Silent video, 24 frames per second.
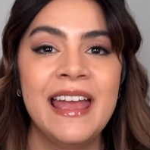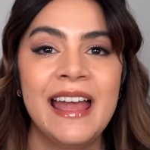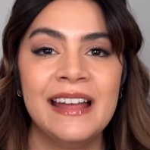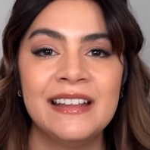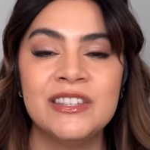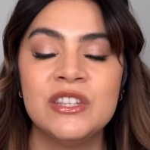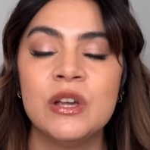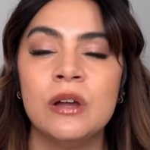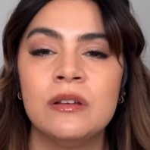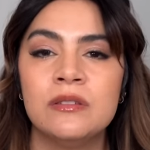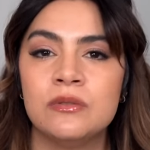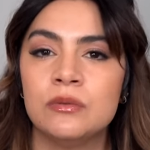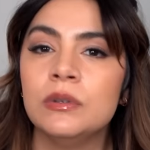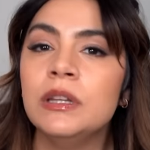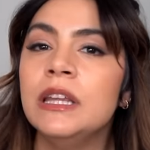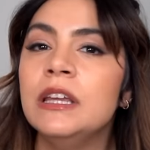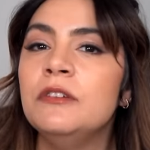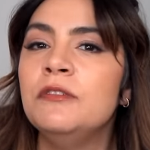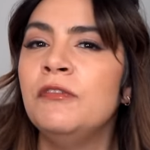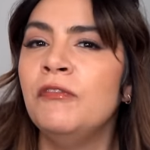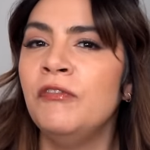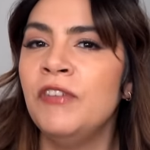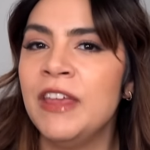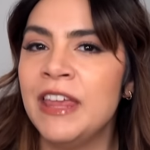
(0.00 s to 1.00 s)
And so I was
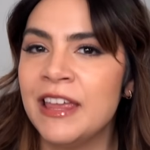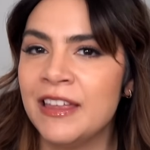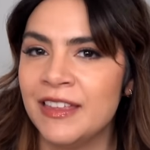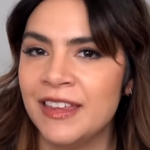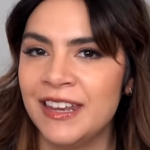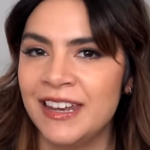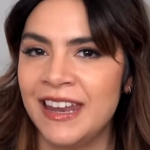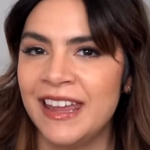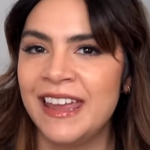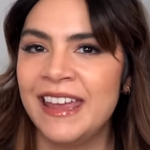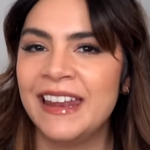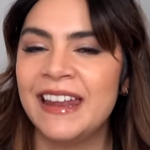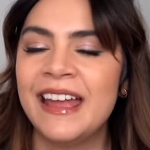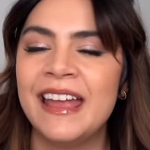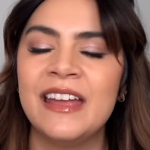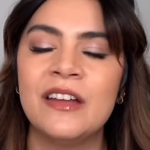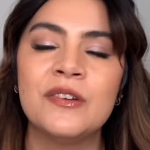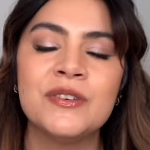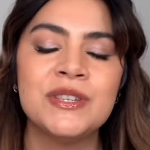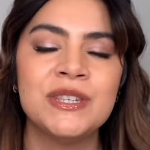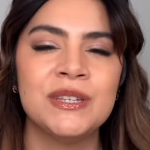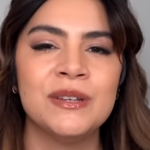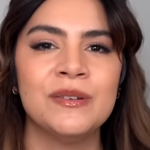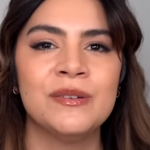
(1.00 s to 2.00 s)
really feeling it. I
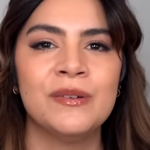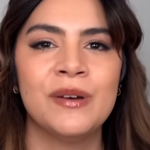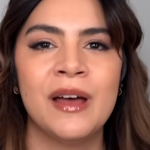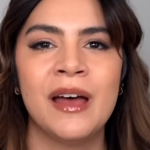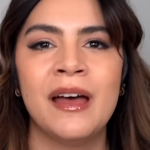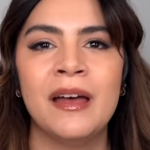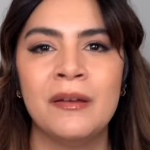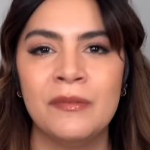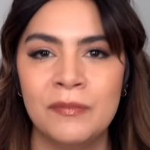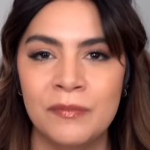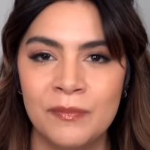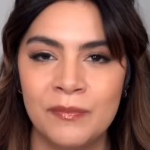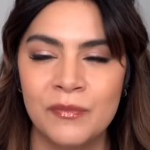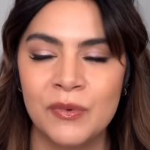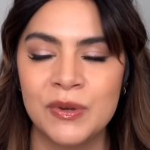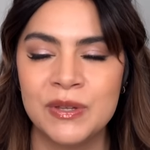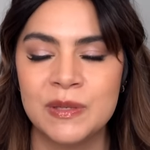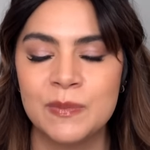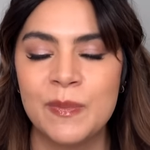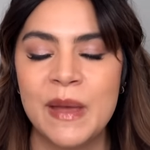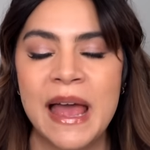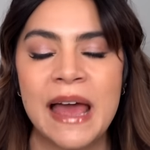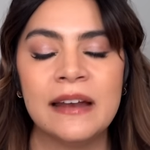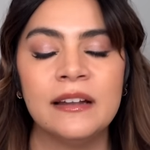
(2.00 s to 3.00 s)
also
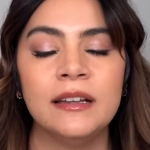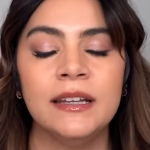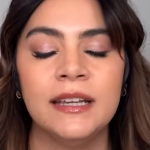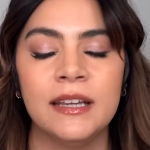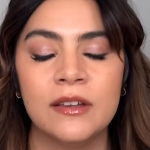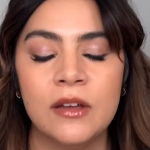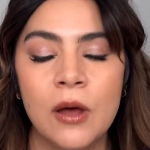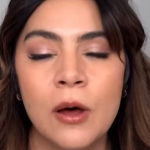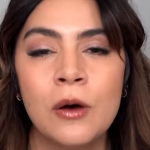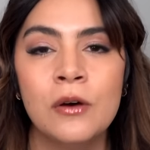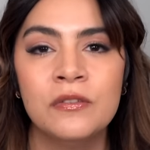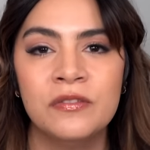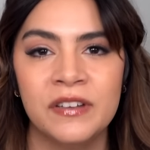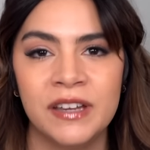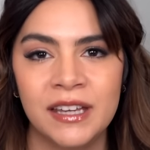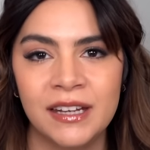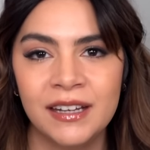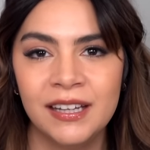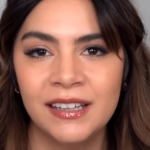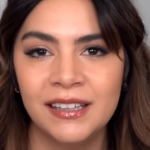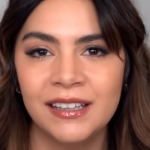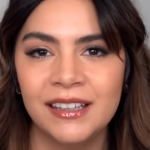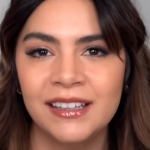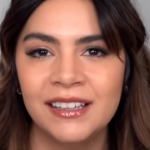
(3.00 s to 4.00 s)
was battling
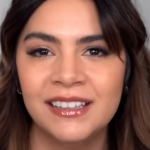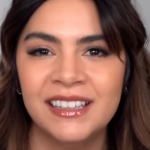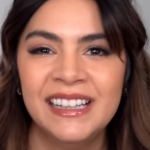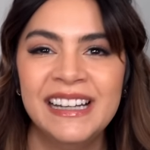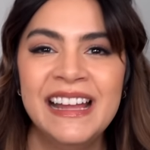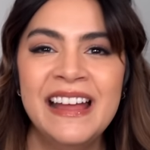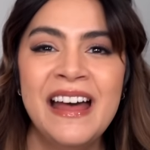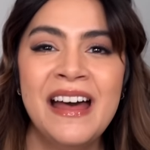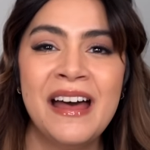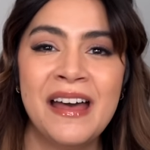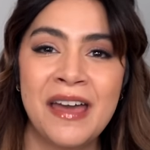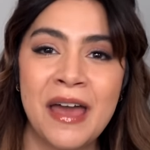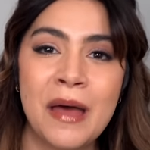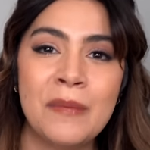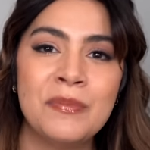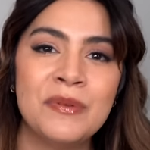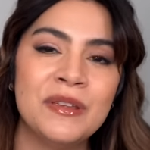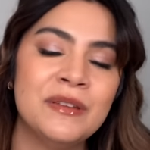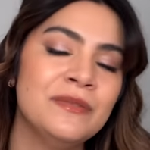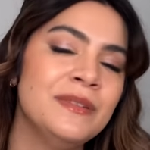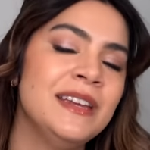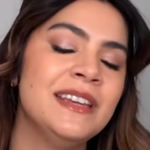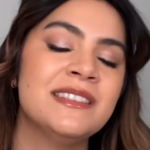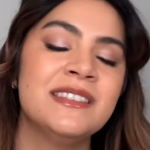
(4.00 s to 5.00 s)
COVID a
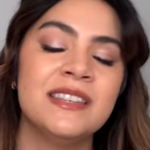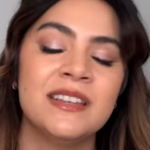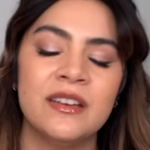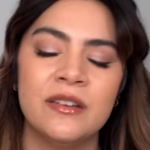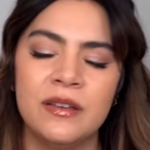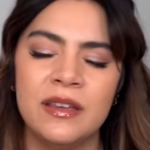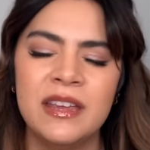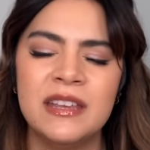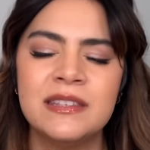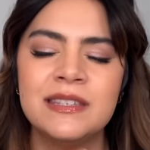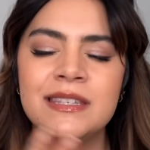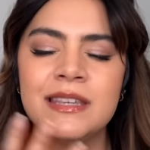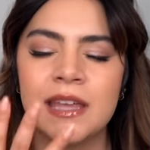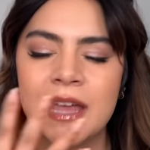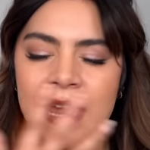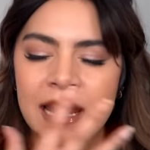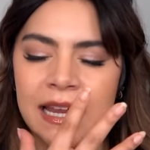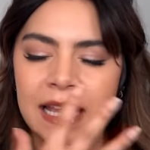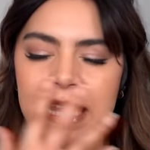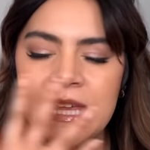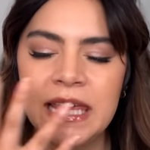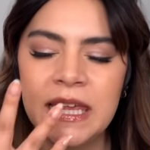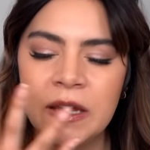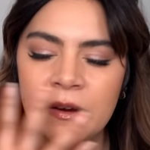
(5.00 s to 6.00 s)
couple of weeks ago. You can still kind
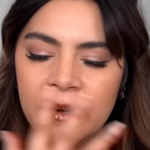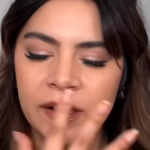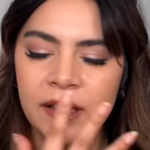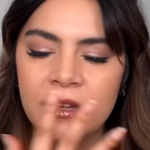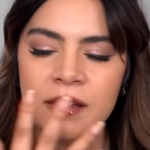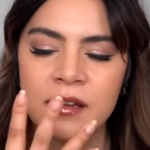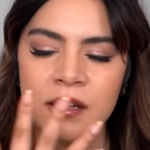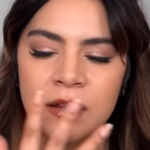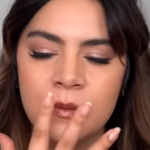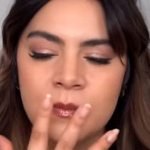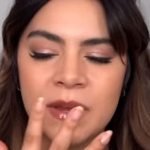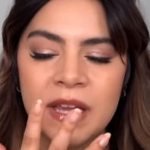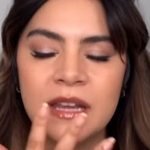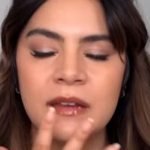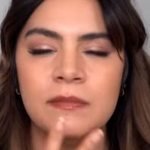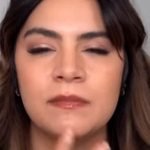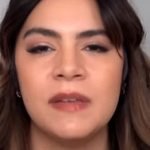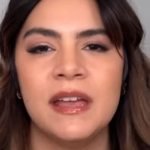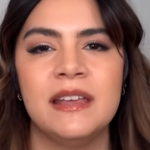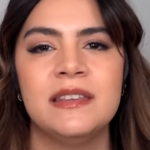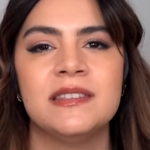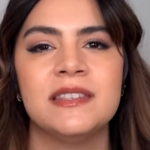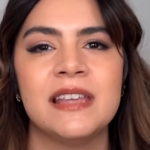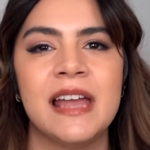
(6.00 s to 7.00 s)
of hear it a little bit in
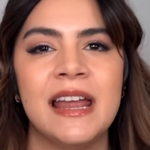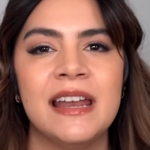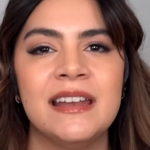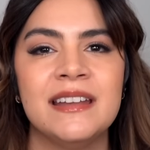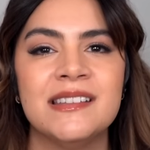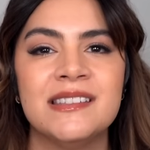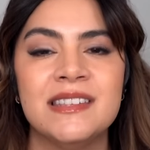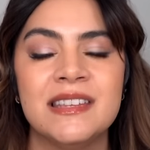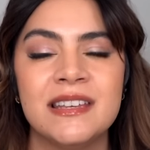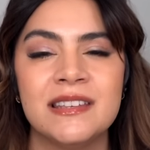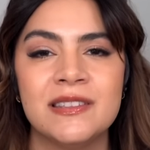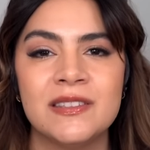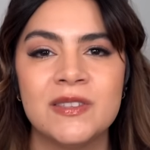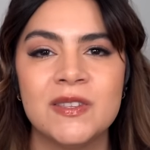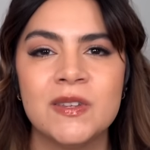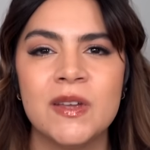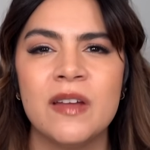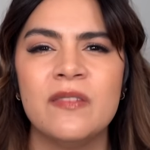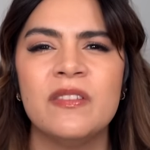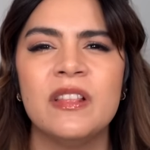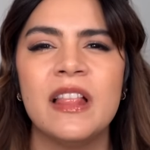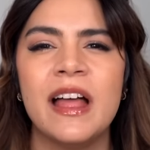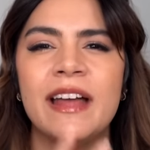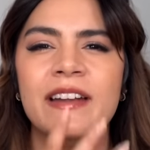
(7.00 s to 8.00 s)
my sinuses. And so
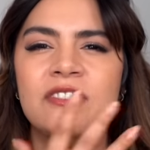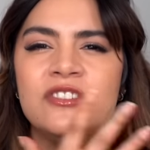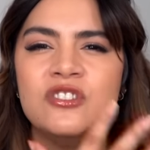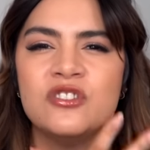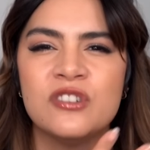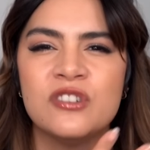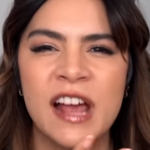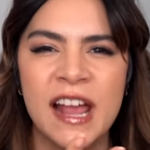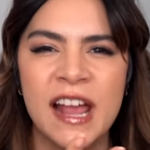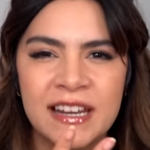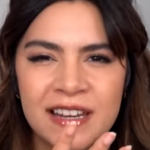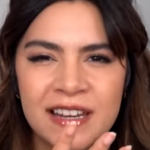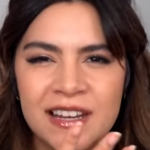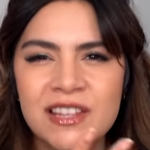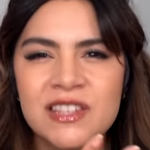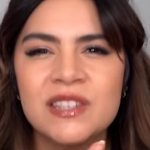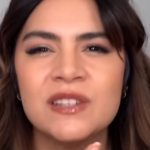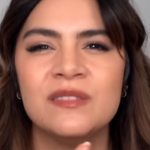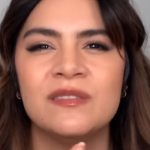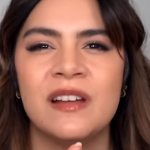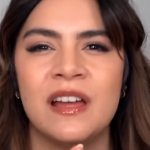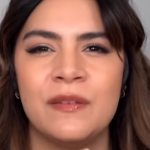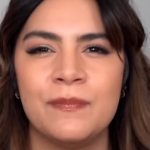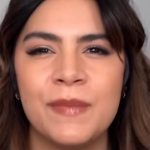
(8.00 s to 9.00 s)
I have a lot of dryness
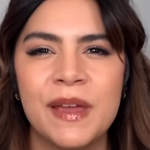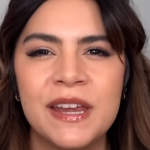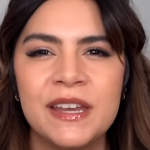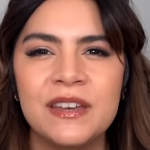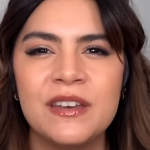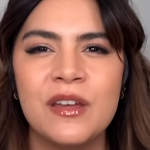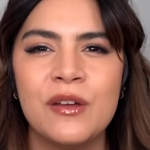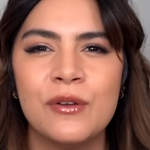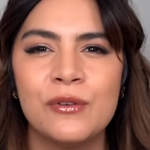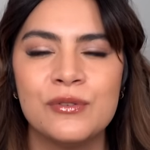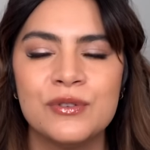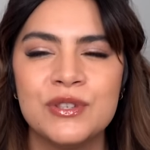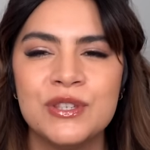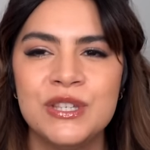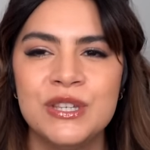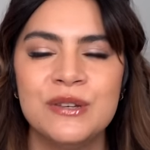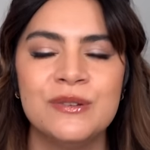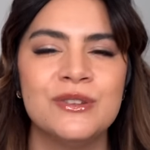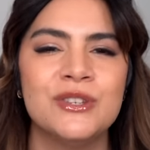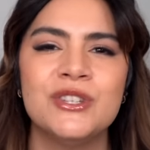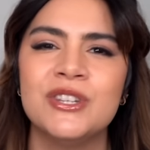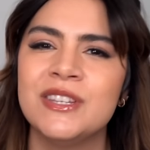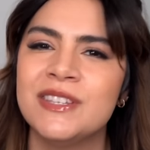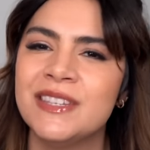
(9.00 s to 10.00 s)
around my nose too.
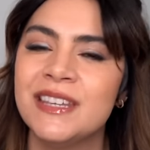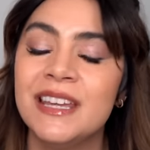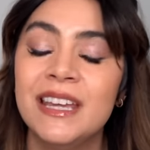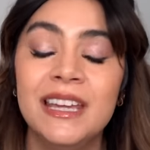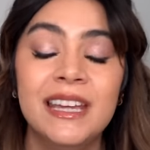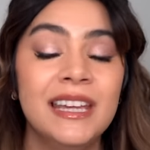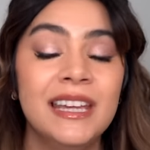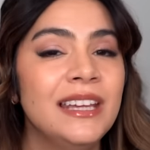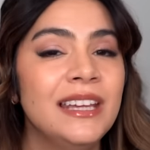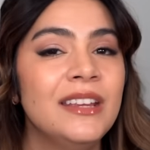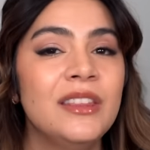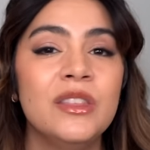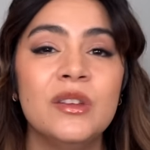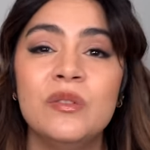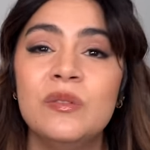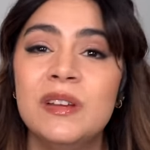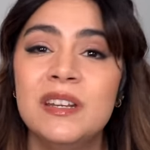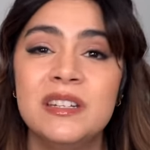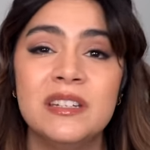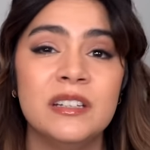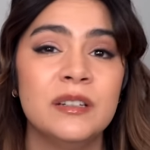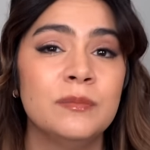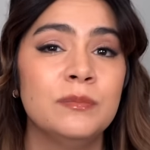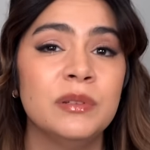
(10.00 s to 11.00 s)
It's just the
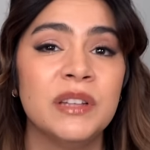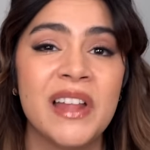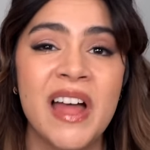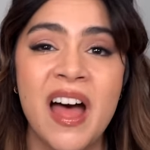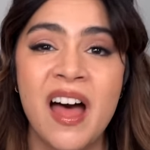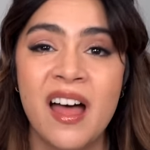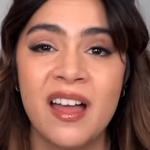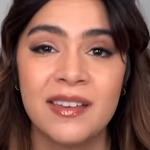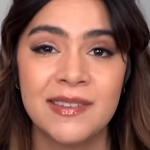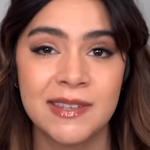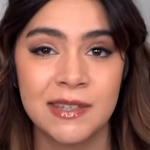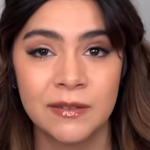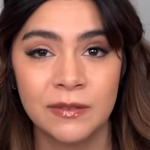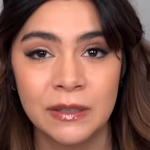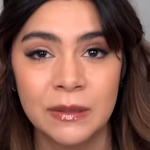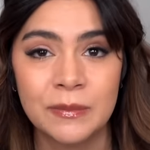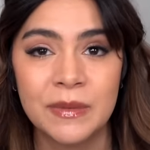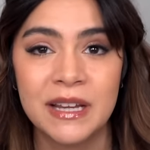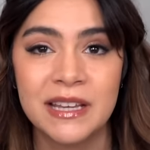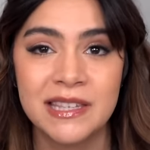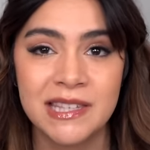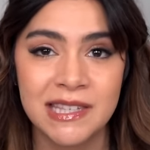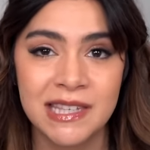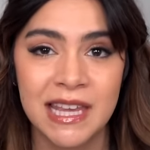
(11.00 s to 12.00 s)
winter blahs for
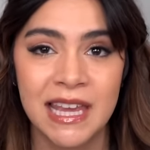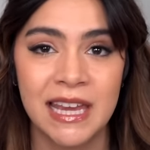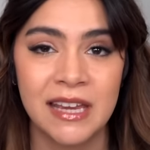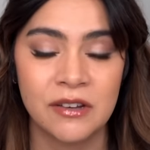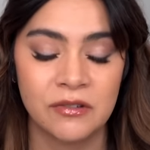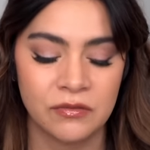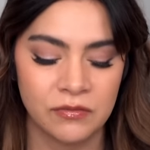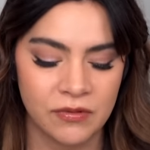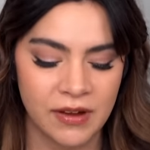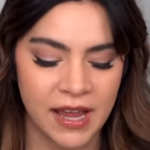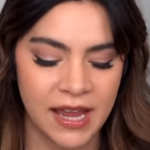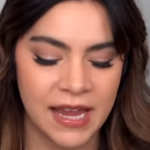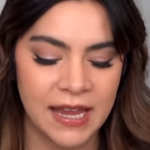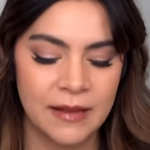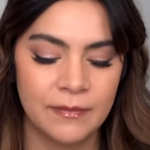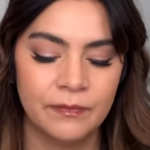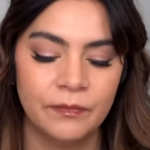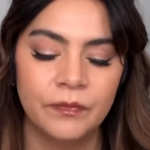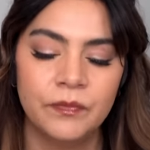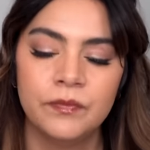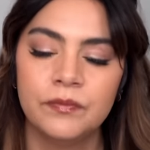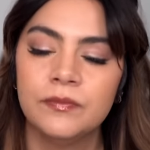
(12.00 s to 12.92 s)
my skin, right?